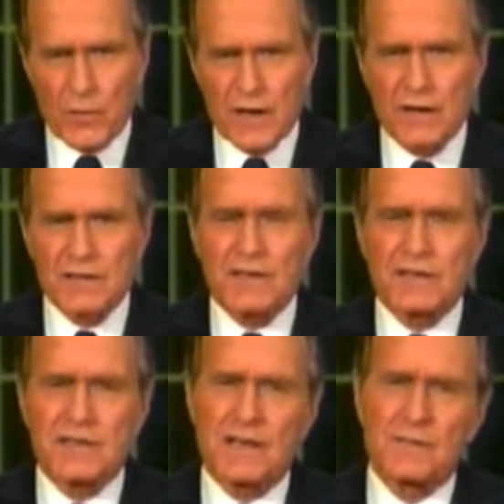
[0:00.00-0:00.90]
When we are
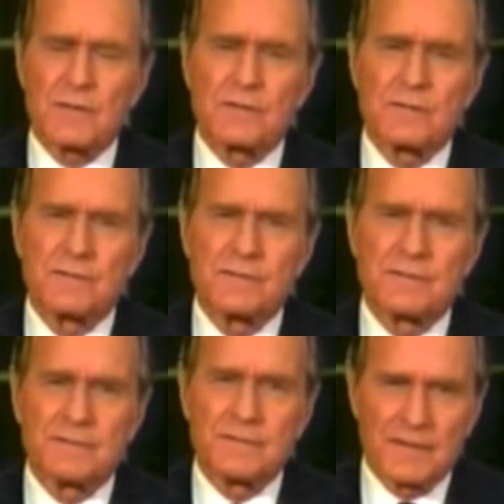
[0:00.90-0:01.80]
successful,
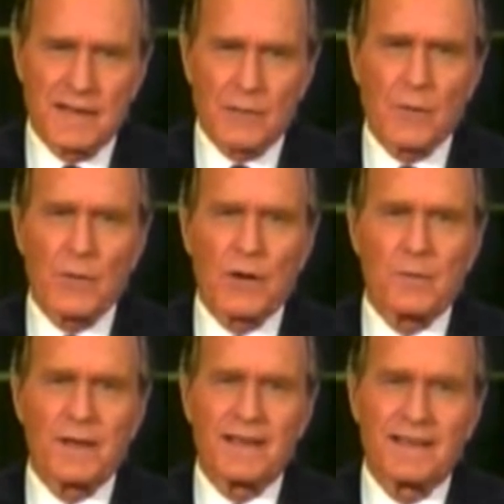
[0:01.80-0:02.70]
and we
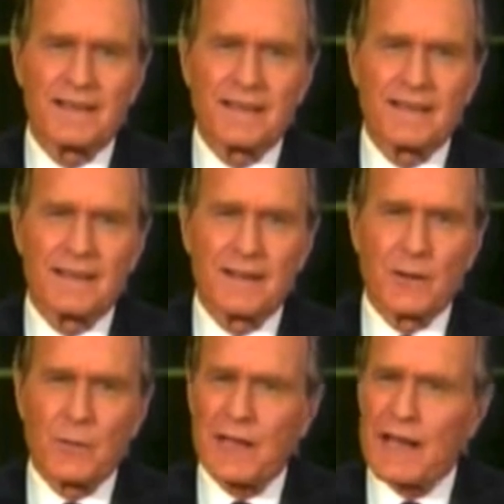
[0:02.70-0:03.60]
will be,
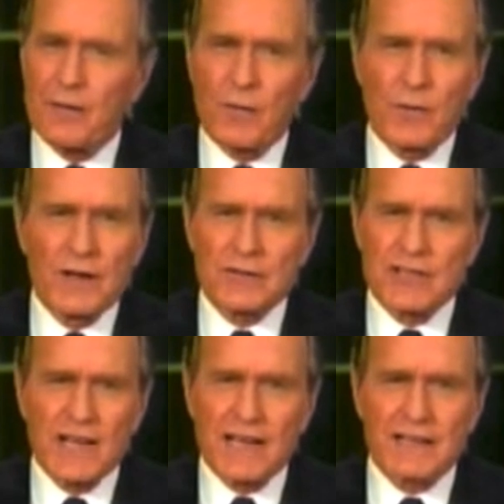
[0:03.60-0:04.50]
we have a
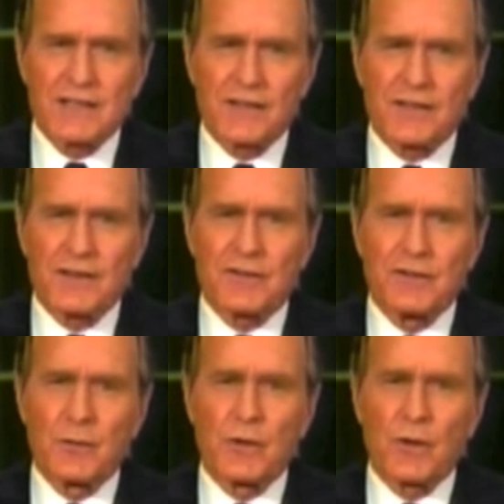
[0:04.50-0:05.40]
real chance at
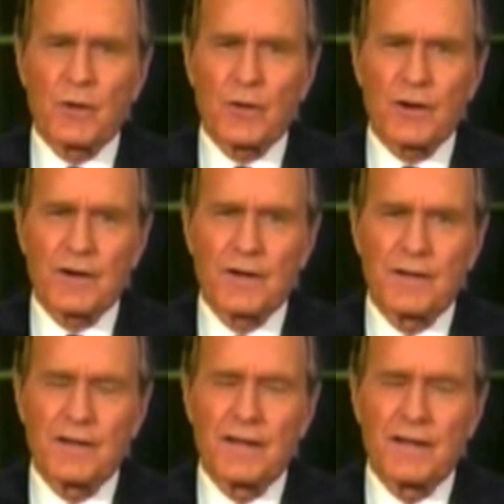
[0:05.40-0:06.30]
this new world order.